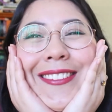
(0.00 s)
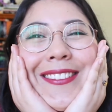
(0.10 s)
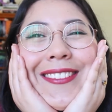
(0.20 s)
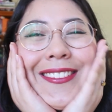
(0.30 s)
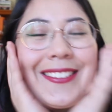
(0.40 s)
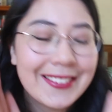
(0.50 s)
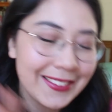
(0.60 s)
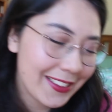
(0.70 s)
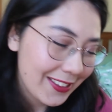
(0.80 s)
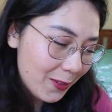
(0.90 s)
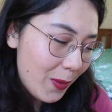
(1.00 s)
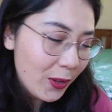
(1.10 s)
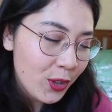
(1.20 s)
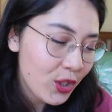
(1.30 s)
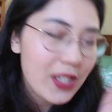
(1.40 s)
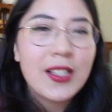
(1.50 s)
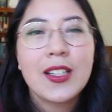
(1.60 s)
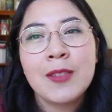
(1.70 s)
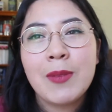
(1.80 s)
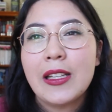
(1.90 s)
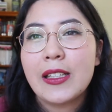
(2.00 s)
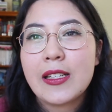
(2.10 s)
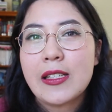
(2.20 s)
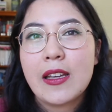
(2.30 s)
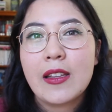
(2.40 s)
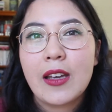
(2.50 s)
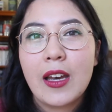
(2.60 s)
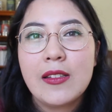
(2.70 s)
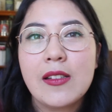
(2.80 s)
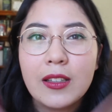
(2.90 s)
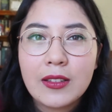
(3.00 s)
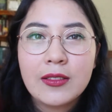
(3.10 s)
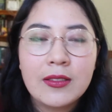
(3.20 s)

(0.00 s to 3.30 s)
Oh! Why couldn't Jessica and Bella get together, guys? Like,